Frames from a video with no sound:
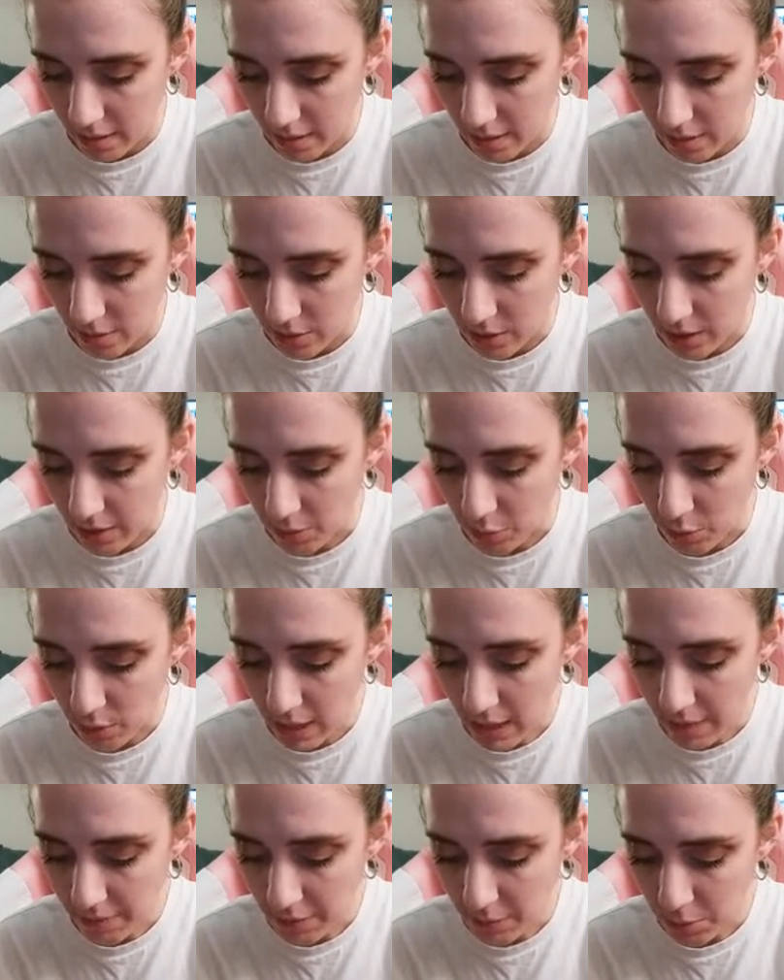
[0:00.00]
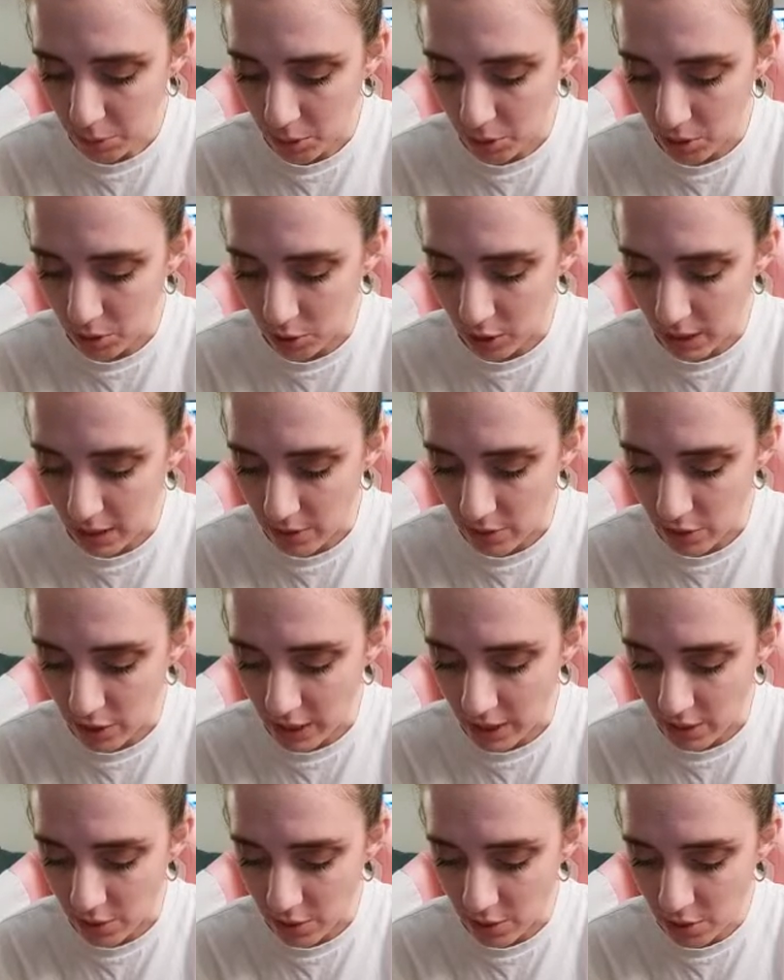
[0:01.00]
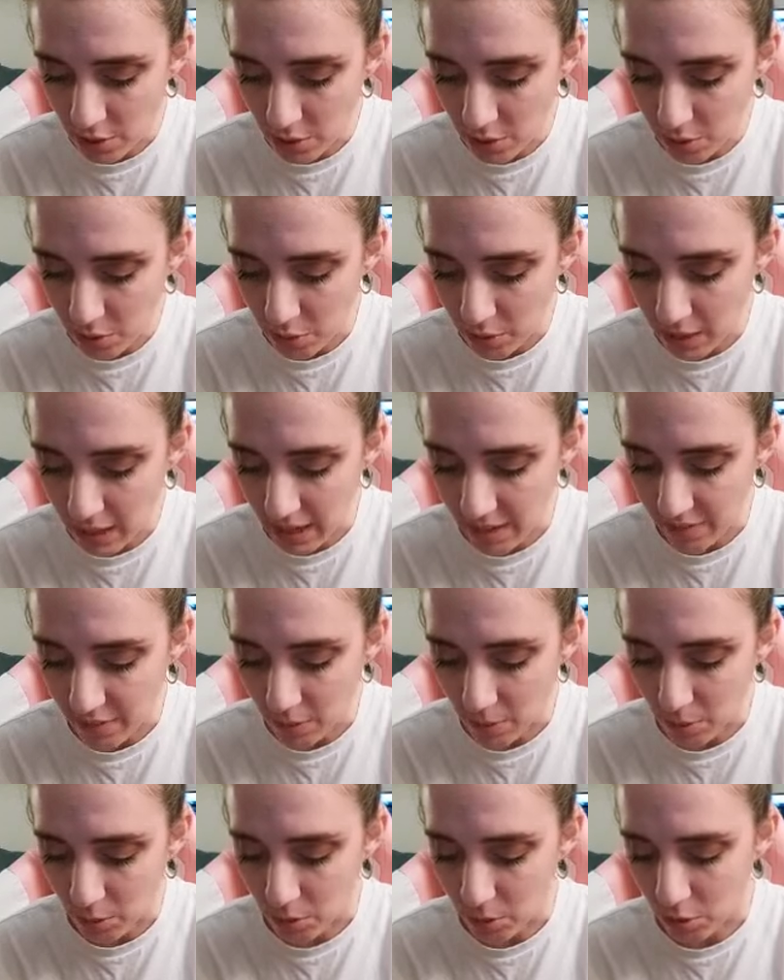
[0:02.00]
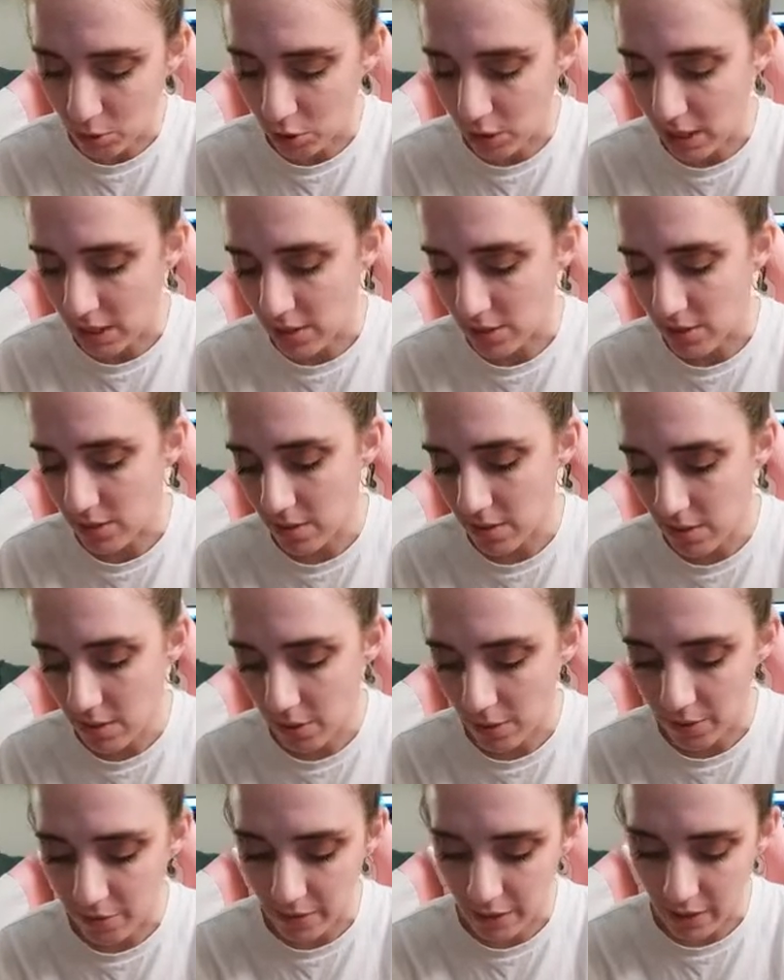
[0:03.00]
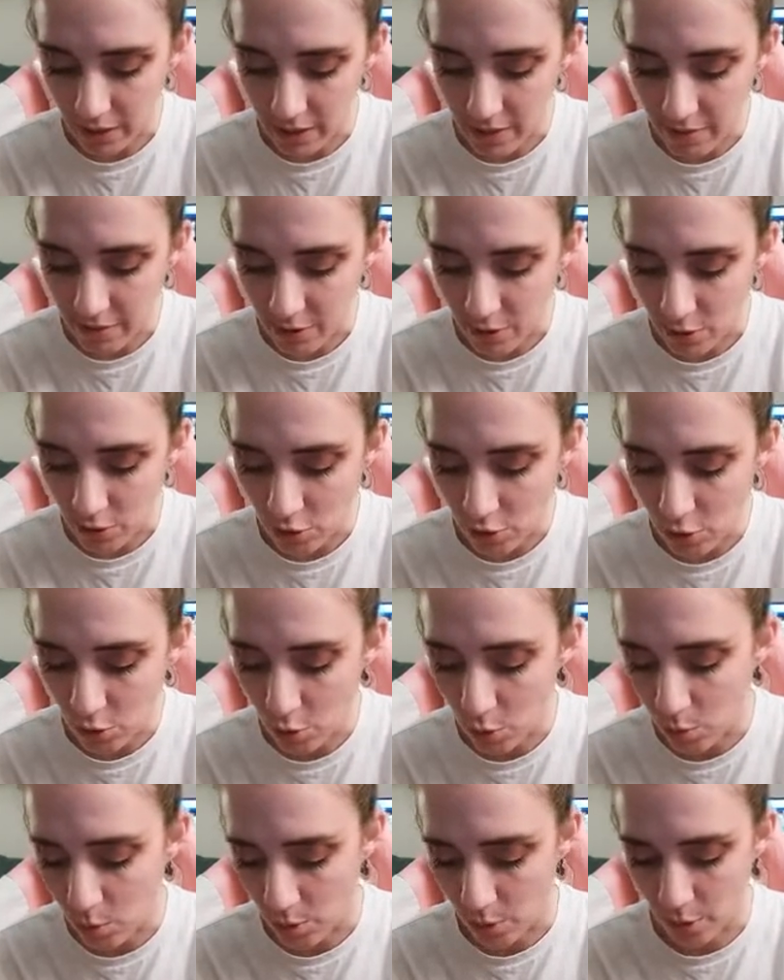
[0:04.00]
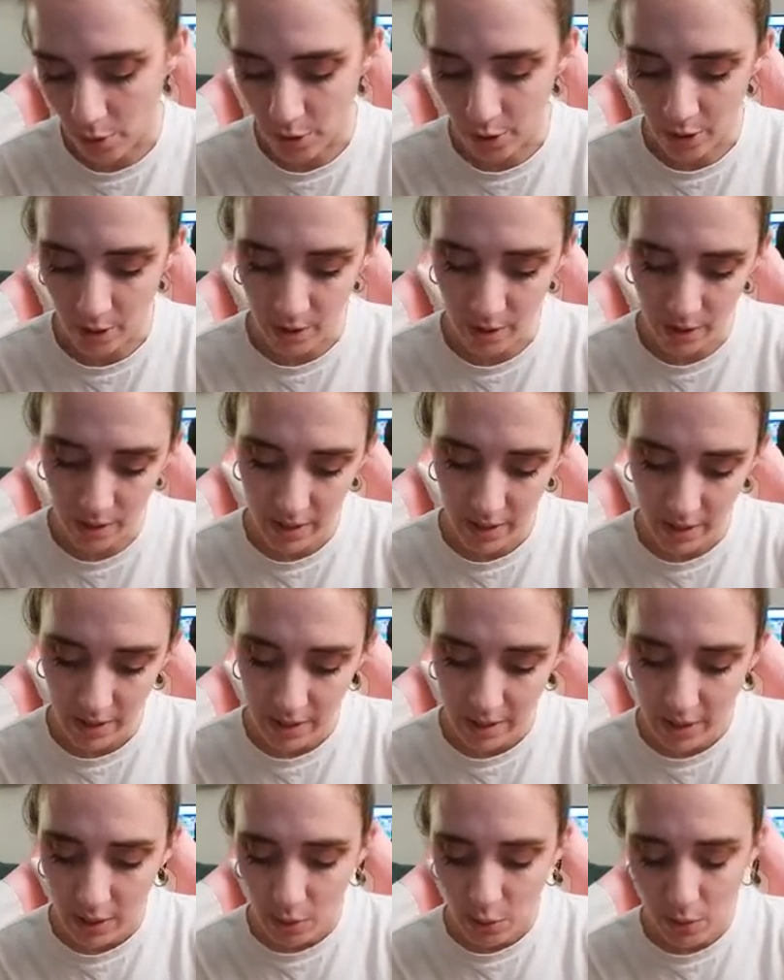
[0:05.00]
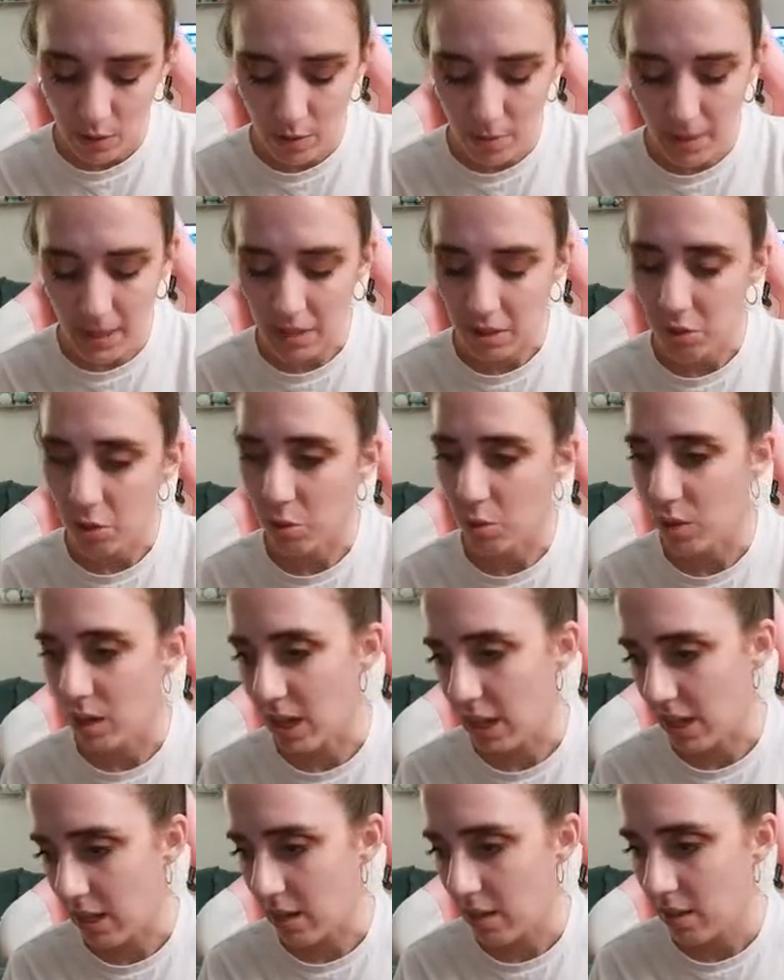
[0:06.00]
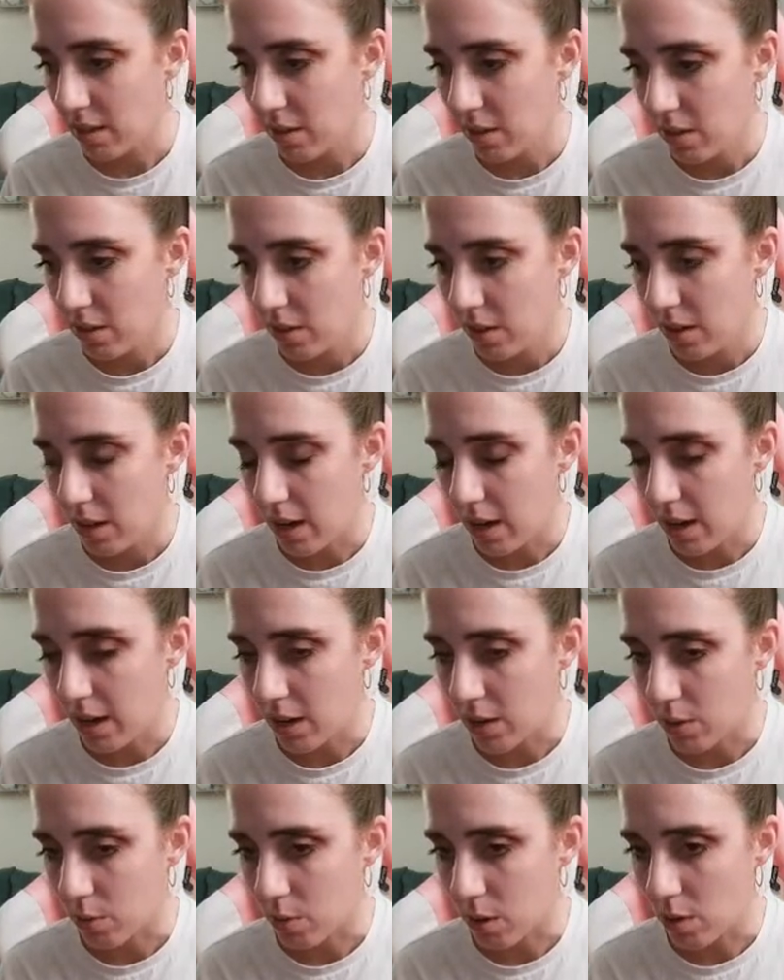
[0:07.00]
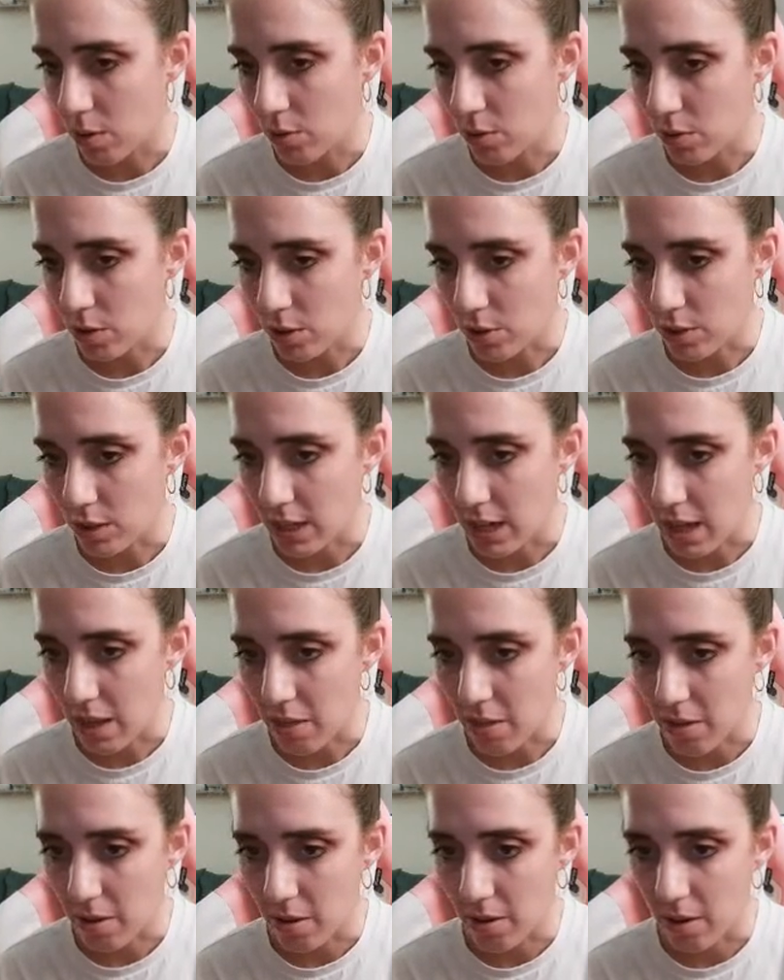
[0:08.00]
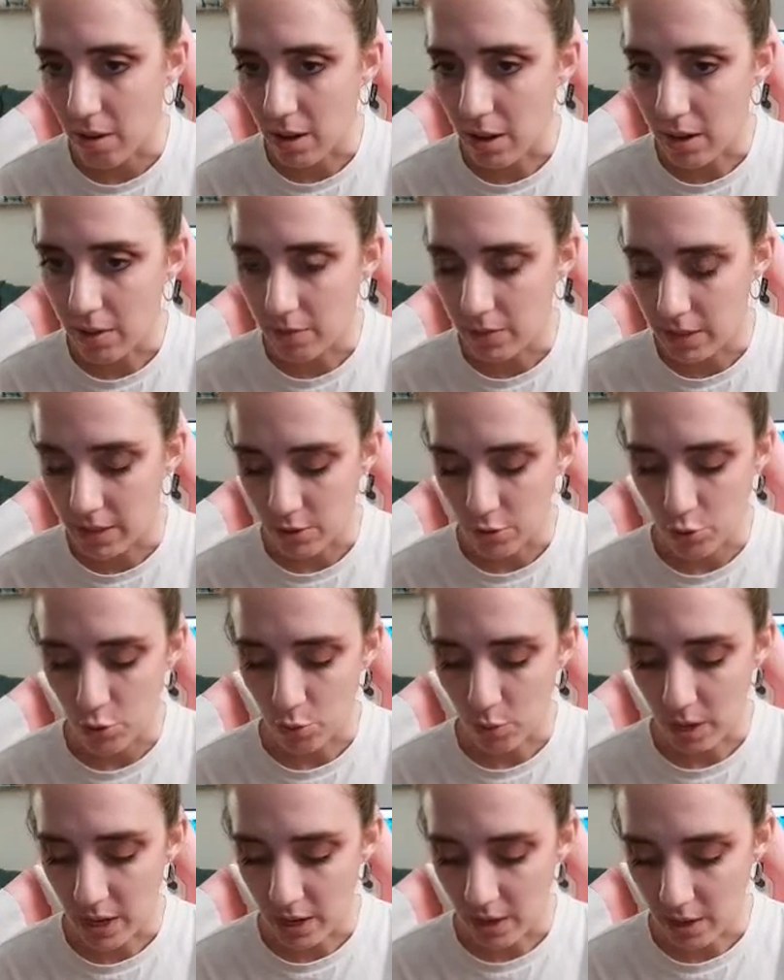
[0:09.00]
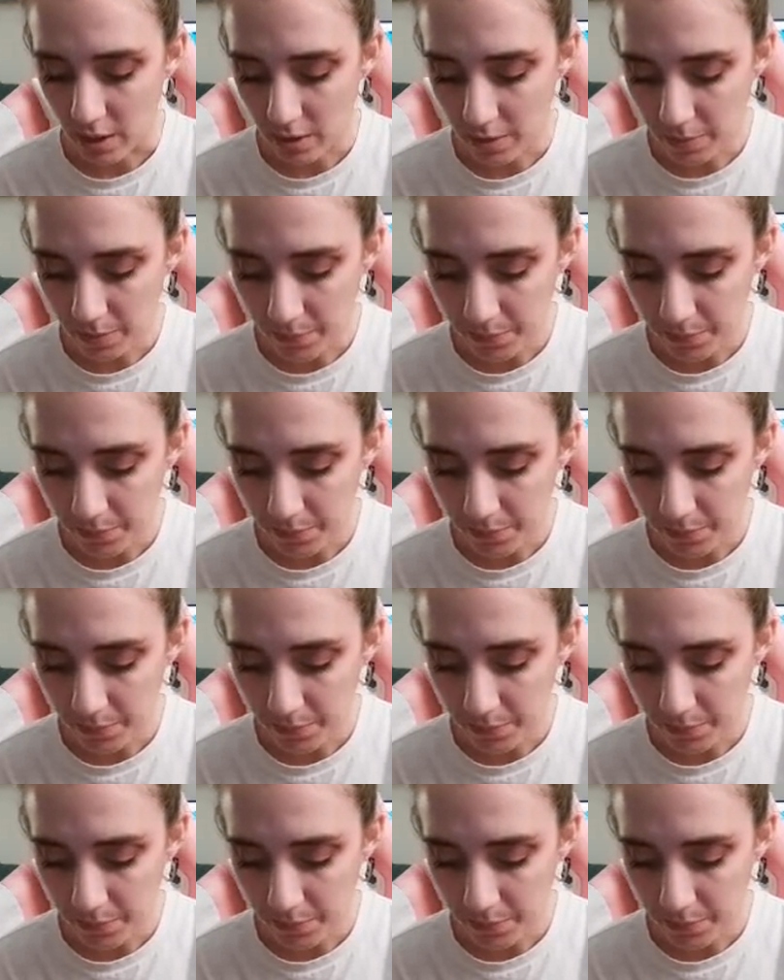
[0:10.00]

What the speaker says: So you have 3 half double crochets, chain 2, 3 half double crochets. So this is our very first corner. We're gonna make 3 rows all together of the square.